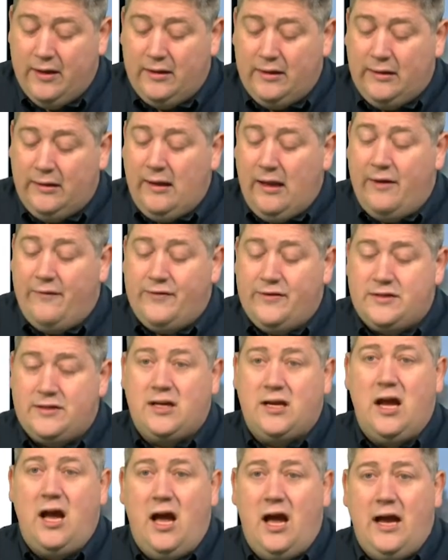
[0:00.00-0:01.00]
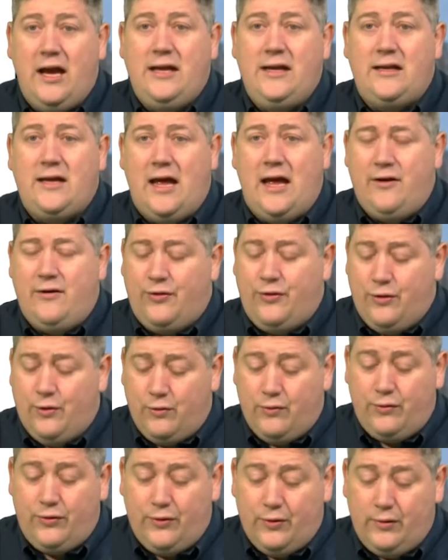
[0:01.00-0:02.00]
Love is kind and
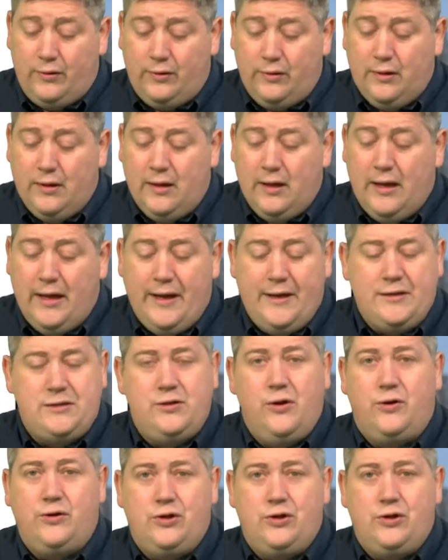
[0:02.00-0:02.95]
thoughtful, is not